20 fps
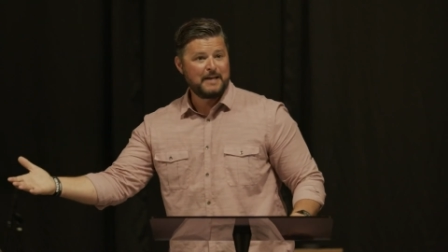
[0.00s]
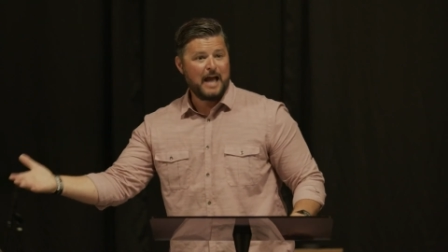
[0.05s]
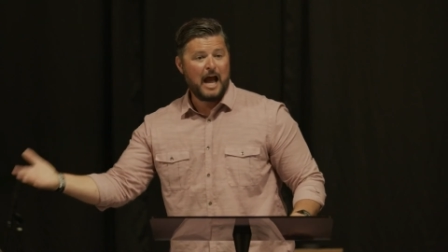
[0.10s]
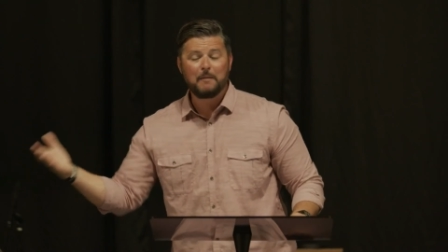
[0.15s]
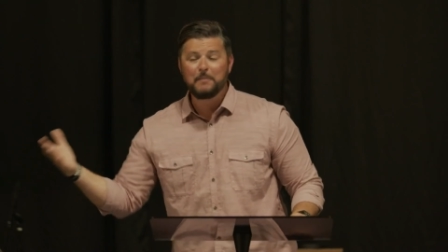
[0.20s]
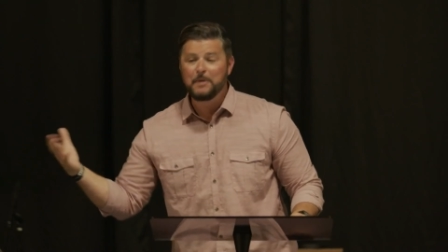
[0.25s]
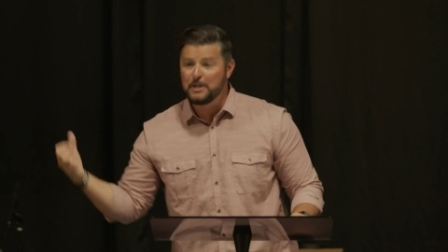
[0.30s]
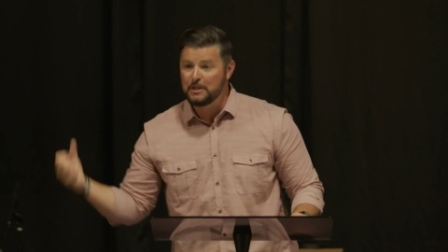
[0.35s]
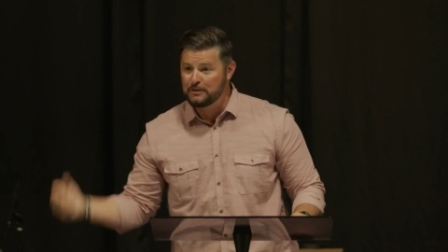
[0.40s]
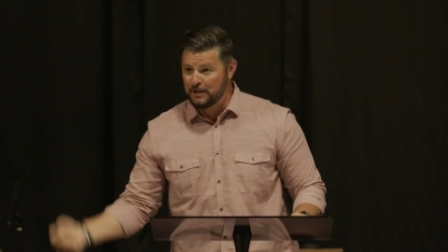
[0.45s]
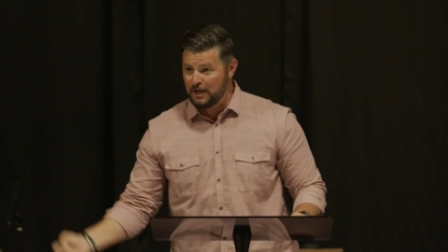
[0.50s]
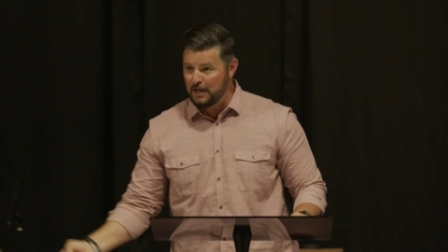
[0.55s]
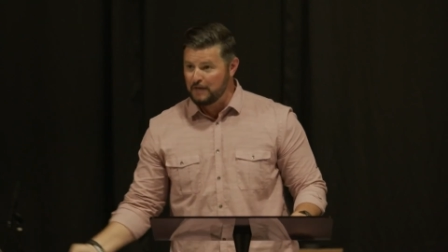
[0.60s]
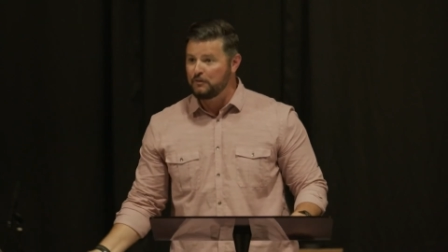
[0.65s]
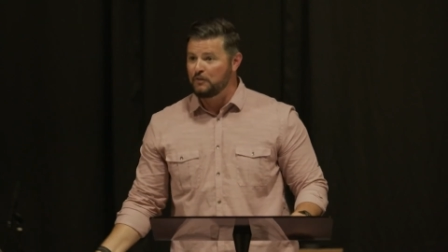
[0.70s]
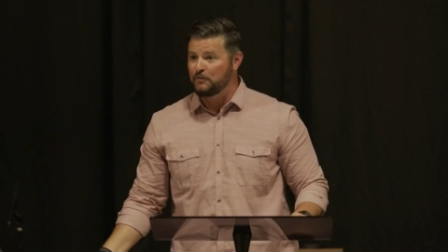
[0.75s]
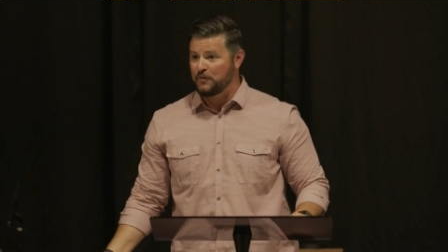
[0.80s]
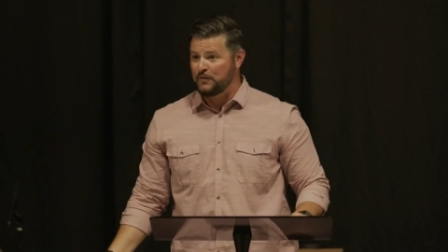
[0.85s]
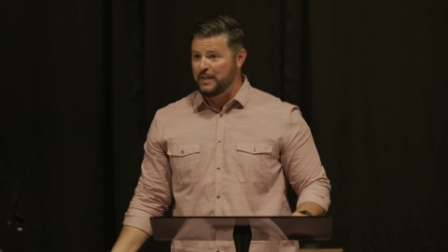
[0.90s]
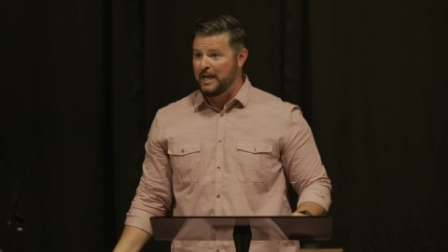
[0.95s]
How many
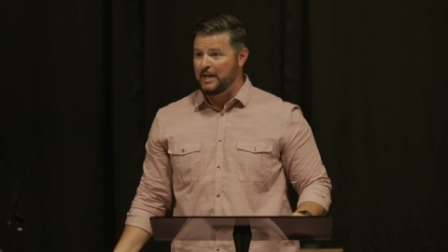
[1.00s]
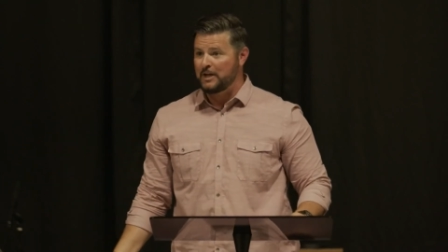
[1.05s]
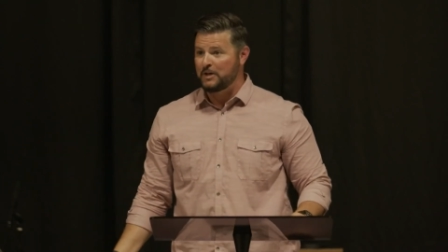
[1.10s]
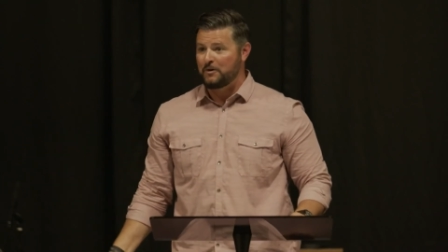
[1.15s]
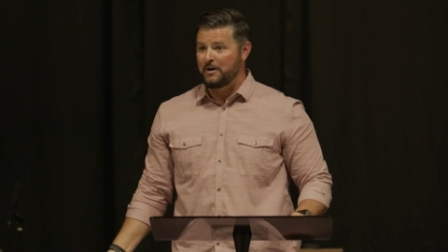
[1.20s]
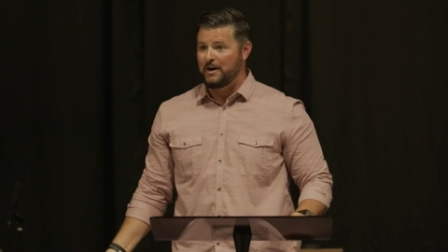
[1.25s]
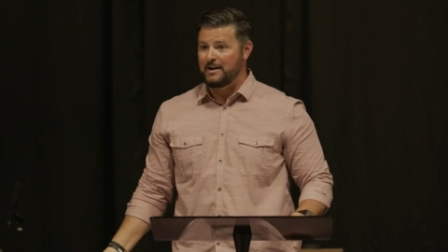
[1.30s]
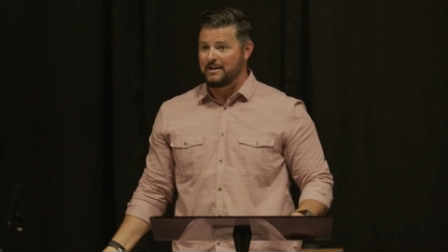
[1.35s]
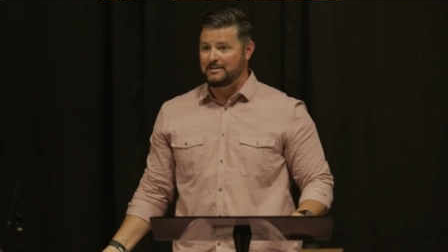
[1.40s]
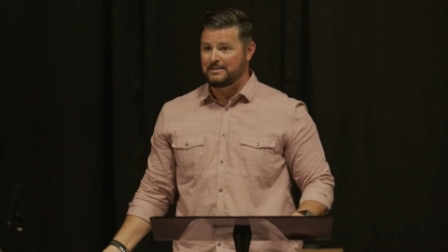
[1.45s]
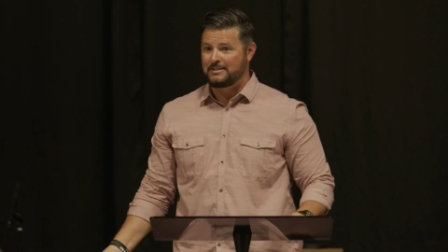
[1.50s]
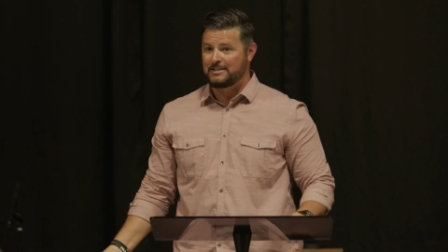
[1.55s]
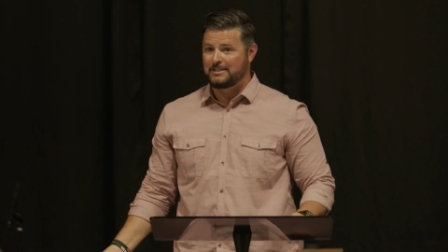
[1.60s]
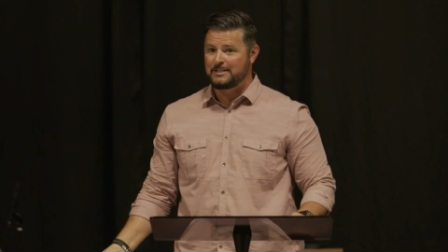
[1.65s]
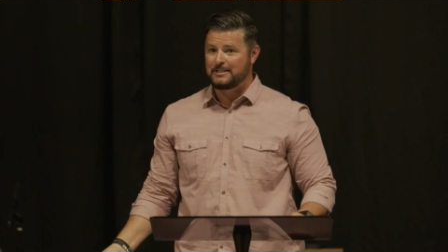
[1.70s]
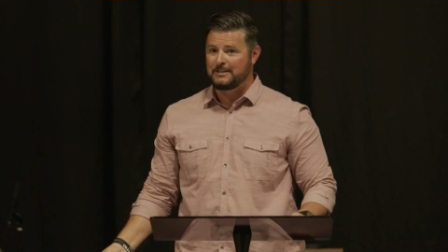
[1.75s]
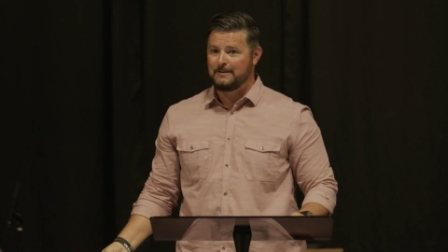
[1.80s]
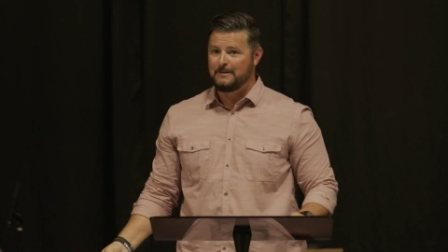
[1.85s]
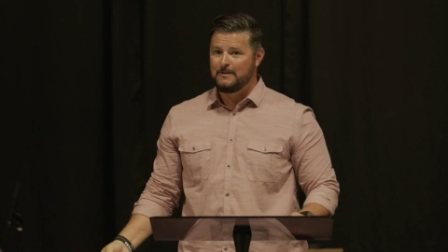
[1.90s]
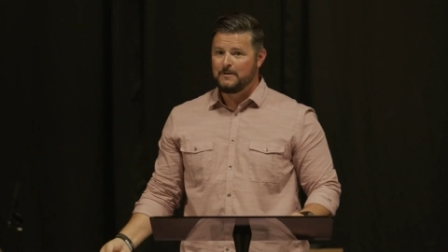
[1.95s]
thankful for that
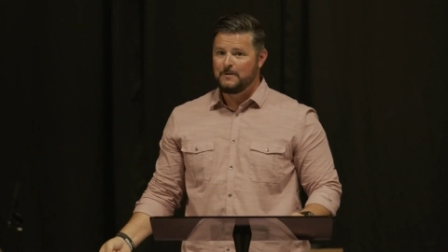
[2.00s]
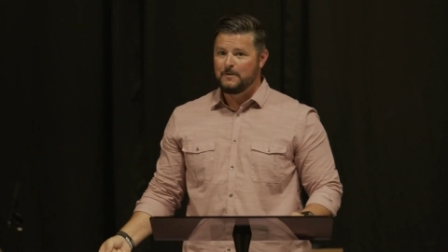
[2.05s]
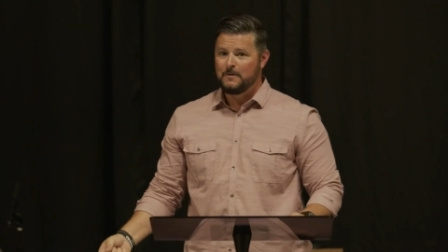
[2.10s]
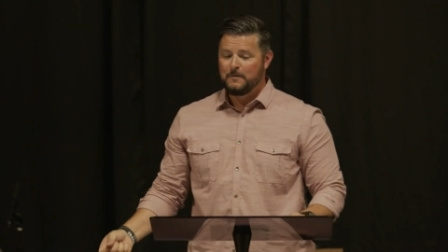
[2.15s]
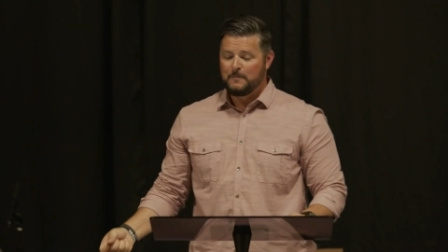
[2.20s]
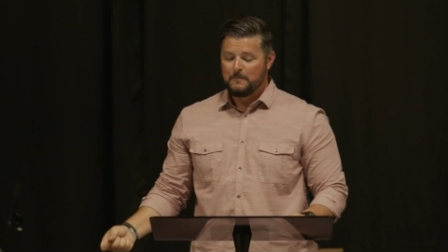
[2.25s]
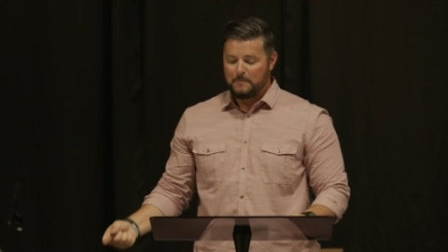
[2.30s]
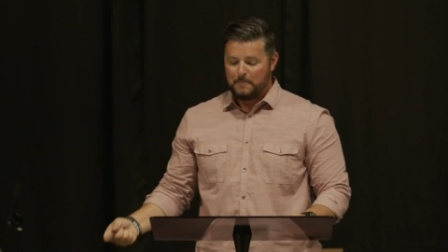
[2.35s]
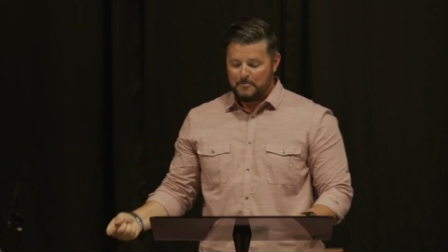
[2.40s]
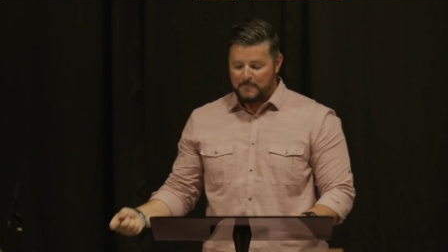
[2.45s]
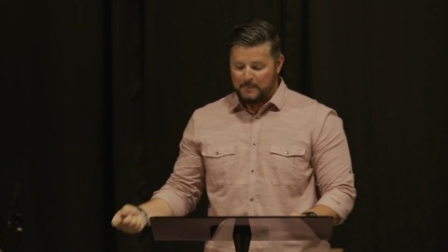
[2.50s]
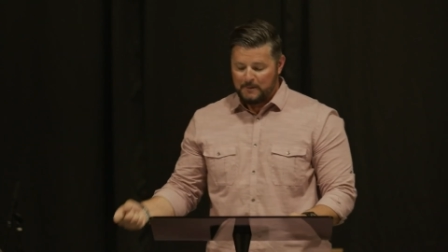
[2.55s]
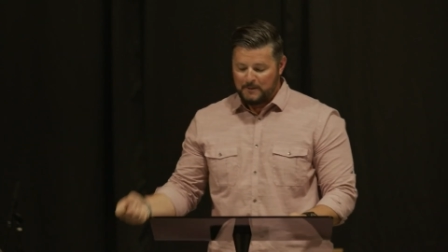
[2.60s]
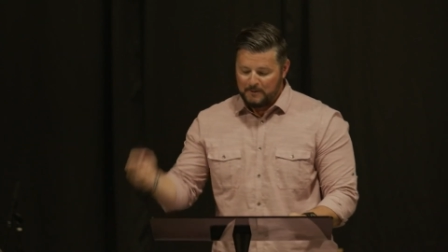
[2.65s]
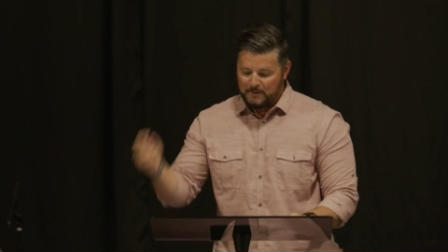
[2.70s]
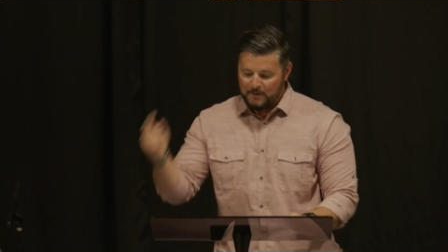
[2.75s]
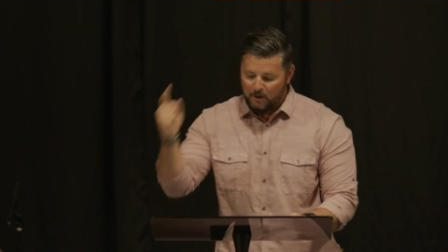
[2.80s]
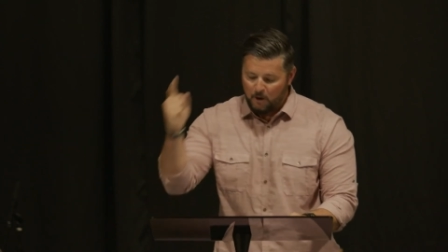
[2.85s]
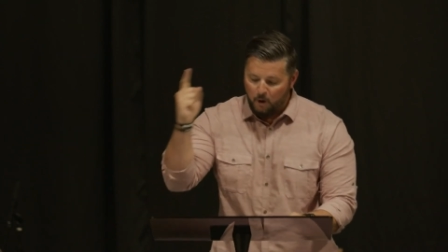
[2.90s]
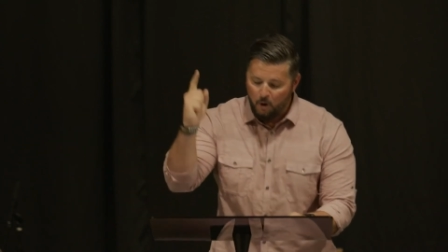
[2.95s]
grace?
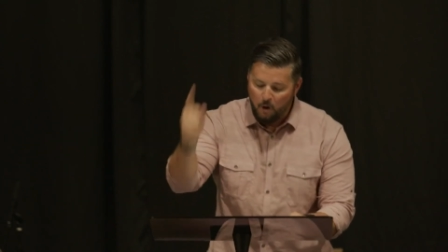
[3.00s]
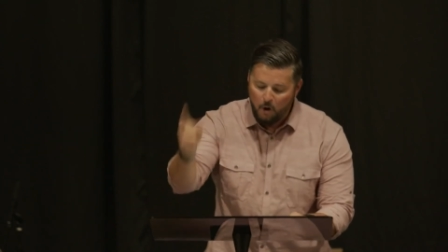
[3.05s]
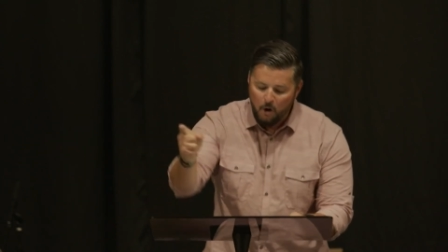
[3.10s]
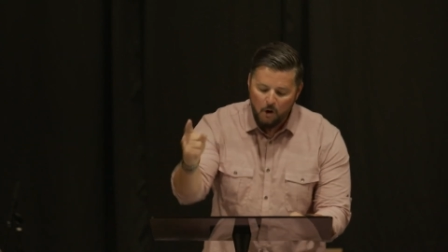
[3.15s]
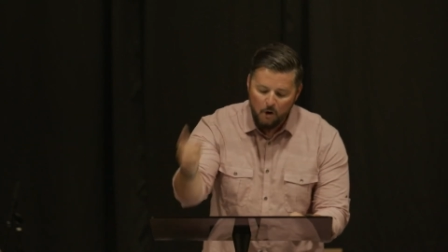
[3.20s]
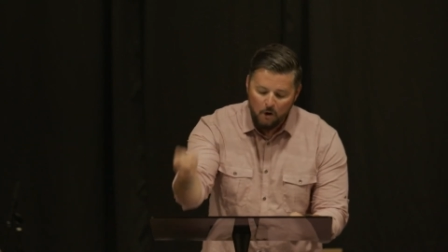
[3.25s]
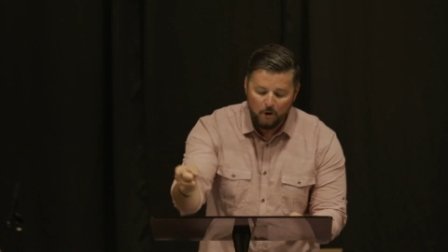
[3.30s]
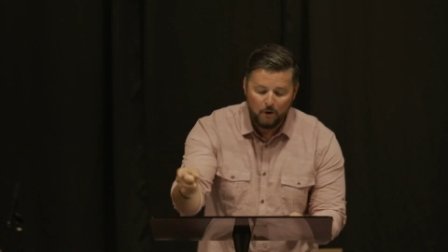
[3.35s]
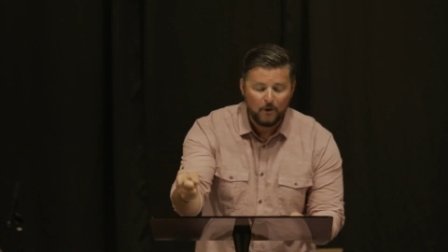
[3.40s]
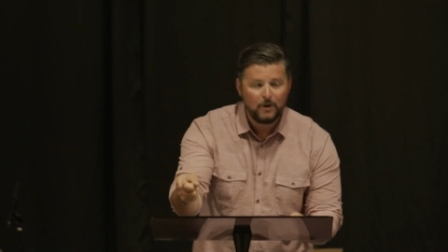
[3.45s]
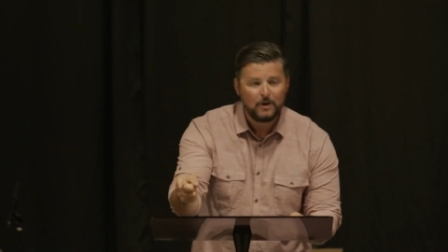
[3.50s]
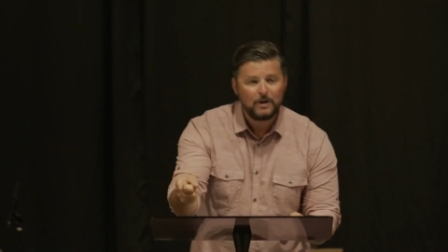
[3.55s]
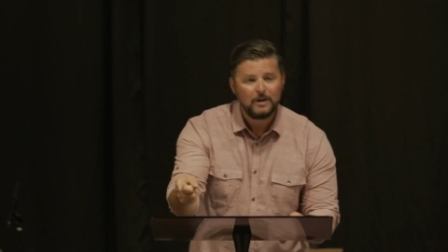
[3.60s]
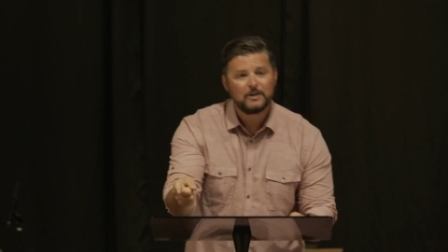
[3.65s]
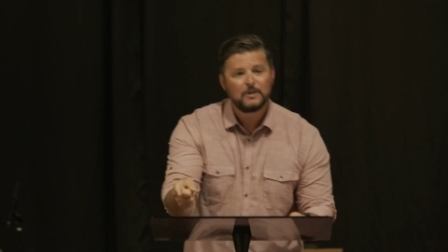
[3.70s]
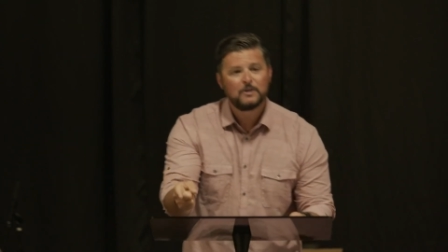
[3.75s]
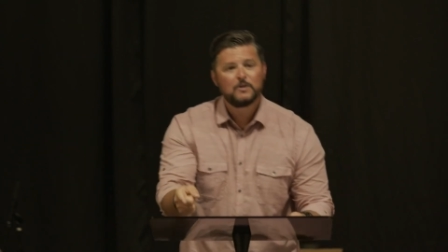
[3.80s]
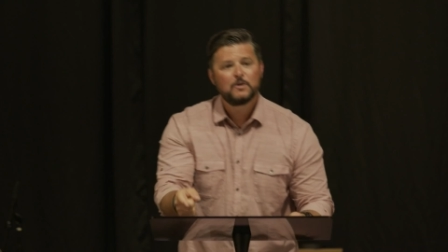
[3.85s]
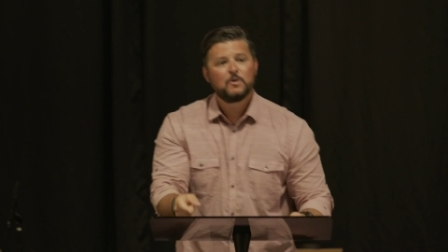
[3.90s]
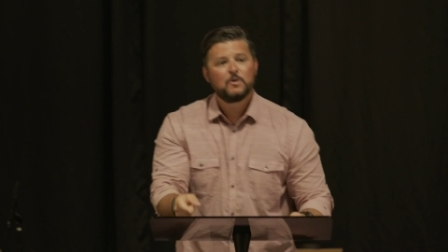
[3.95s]
Or